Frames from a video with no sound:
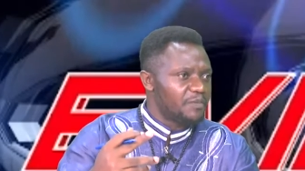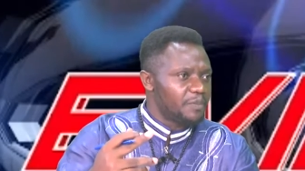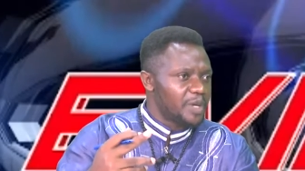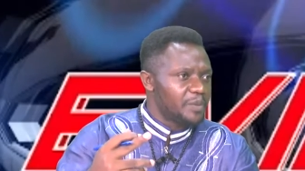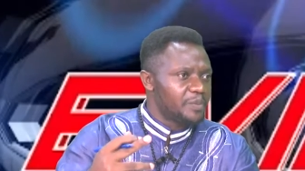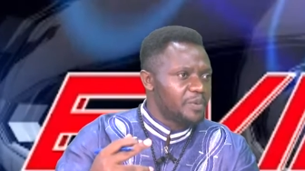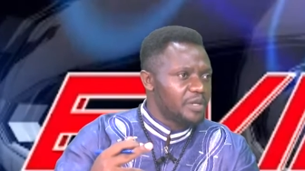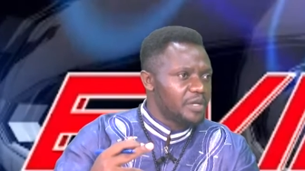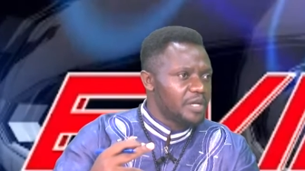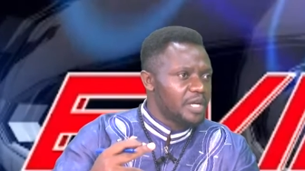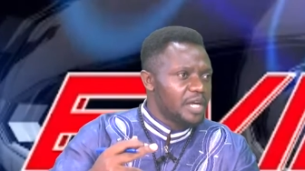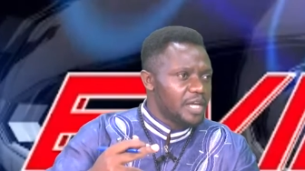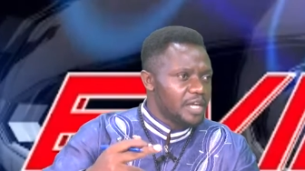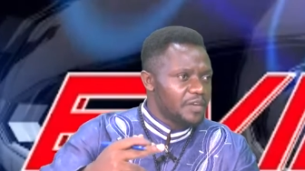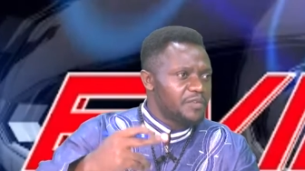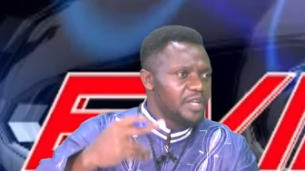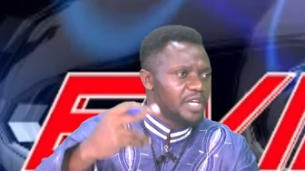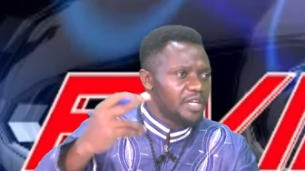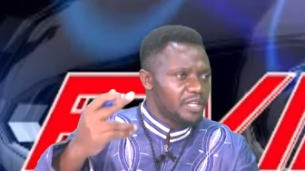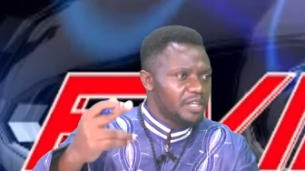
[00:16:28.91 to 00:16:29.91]
maybe
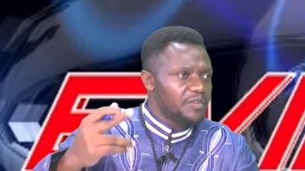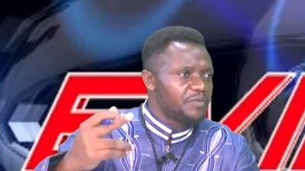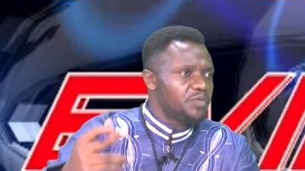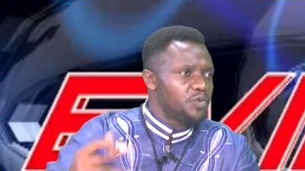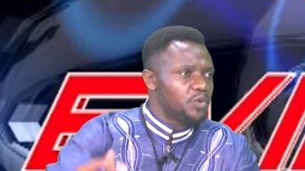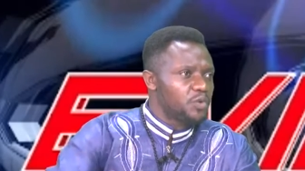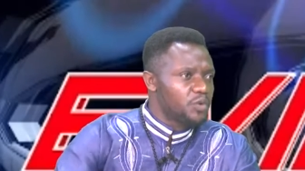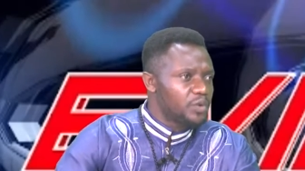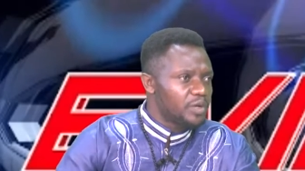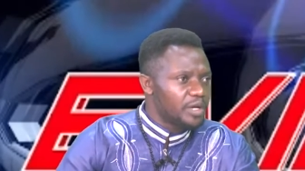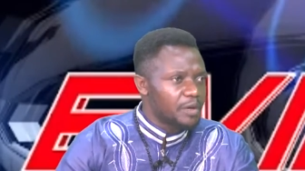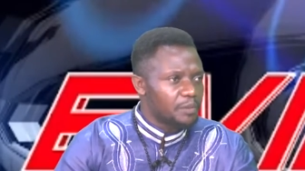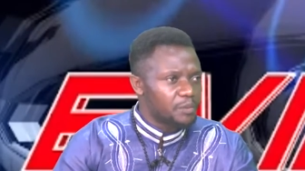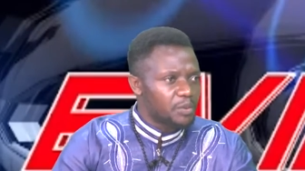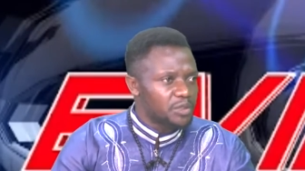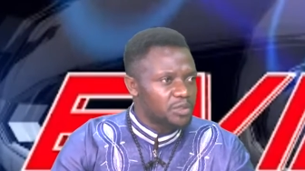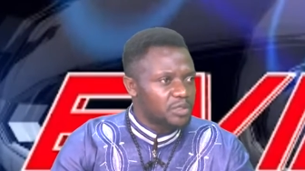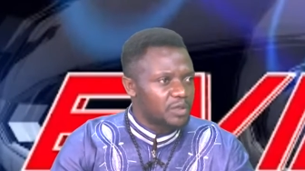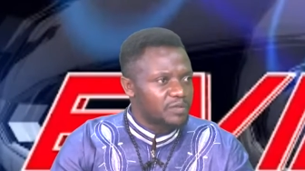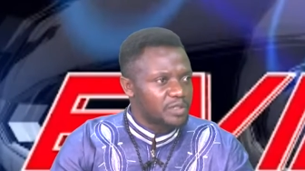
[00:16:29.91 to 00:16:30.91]
if they give you a
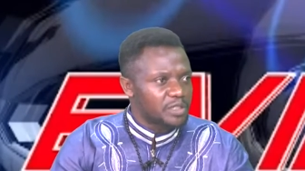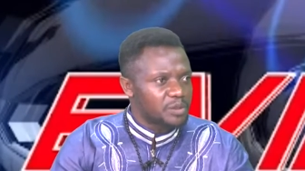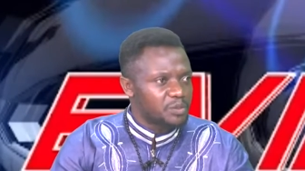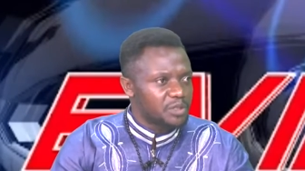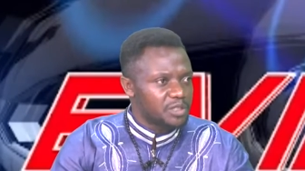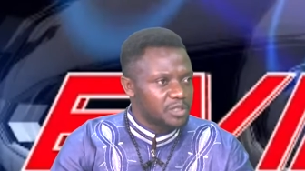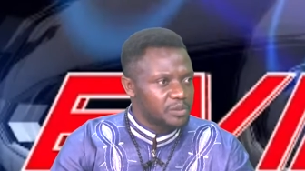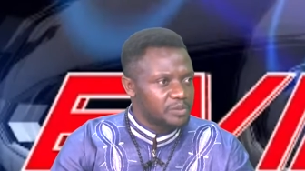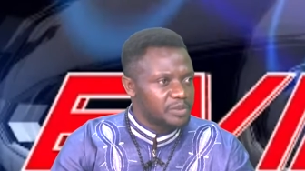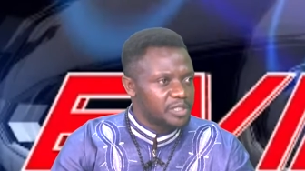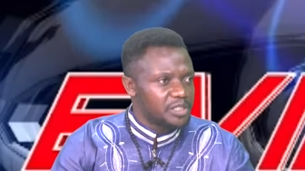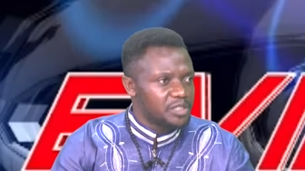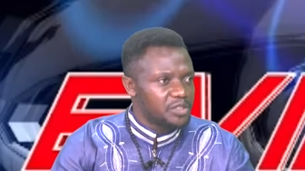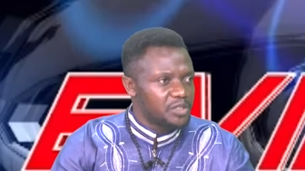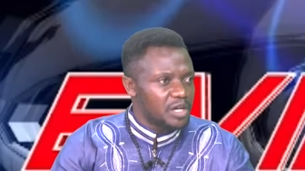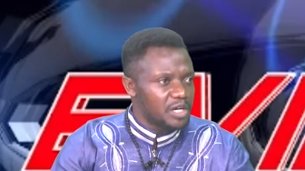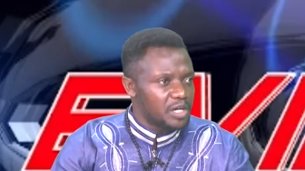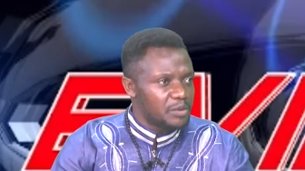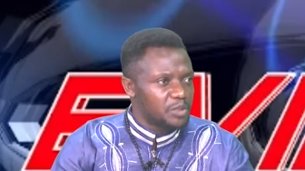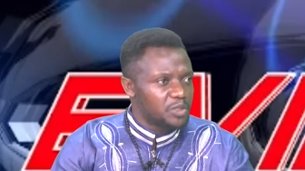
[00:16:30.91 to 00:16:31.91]
post of responsibility, you
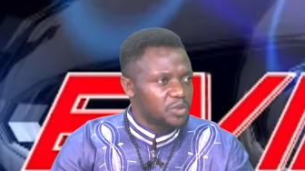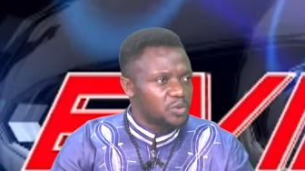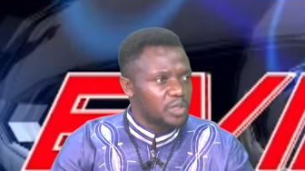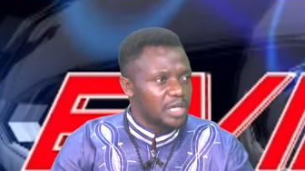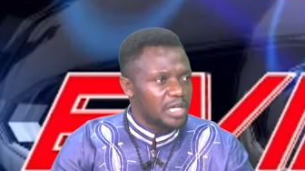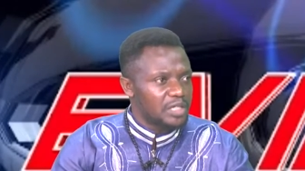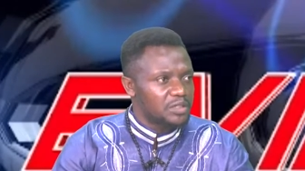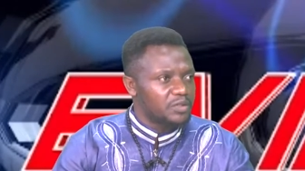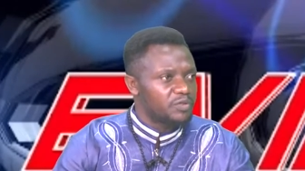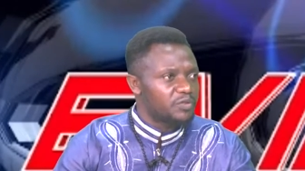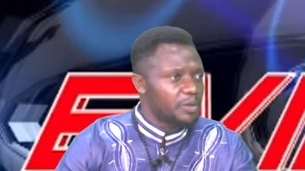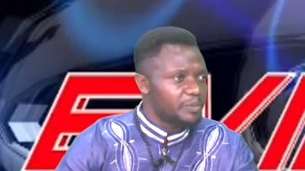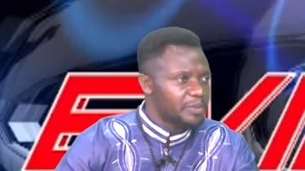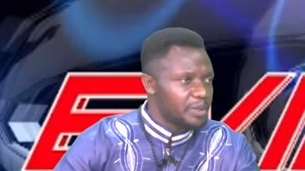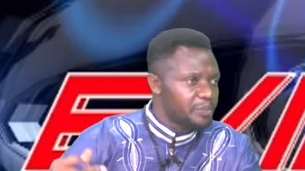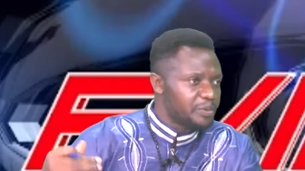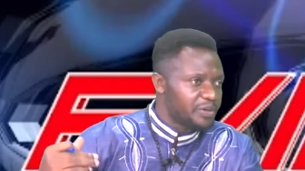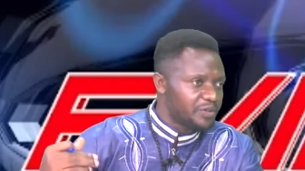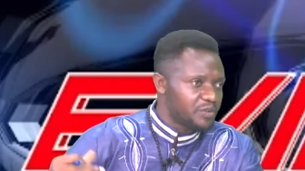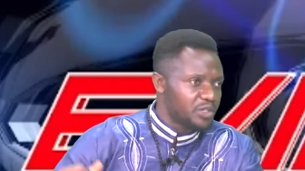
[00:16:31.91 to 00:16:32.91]
are able to handle from the
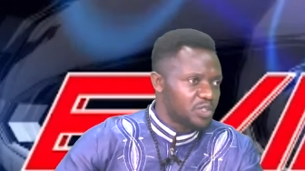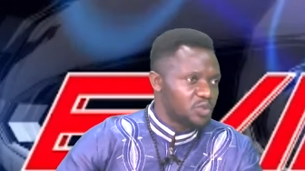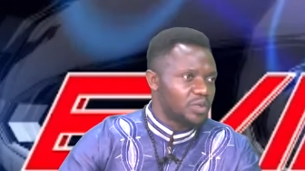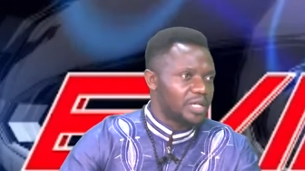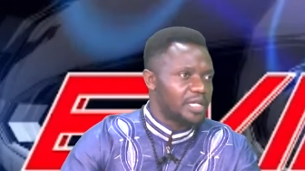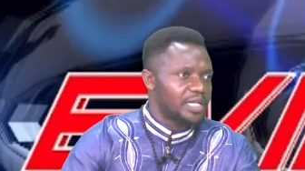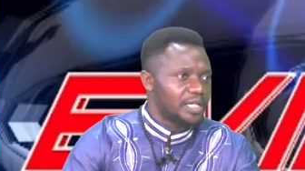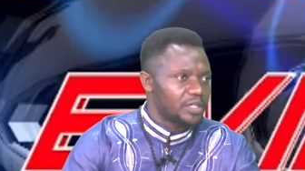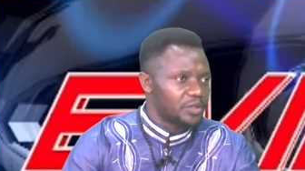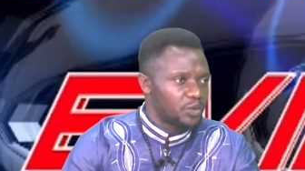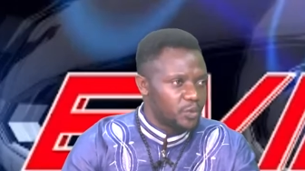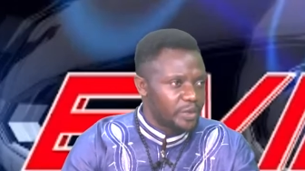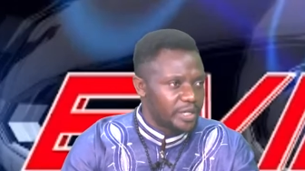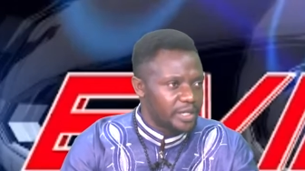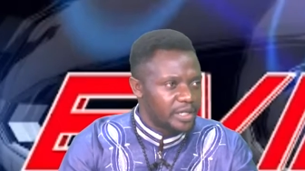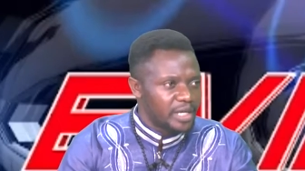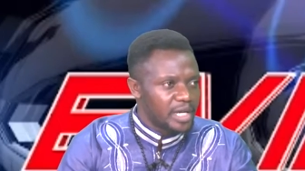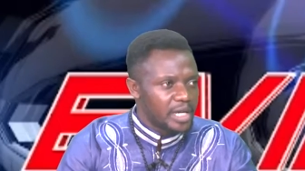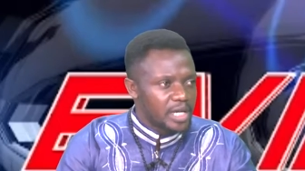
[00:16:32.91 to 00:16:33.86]
previous one that you were.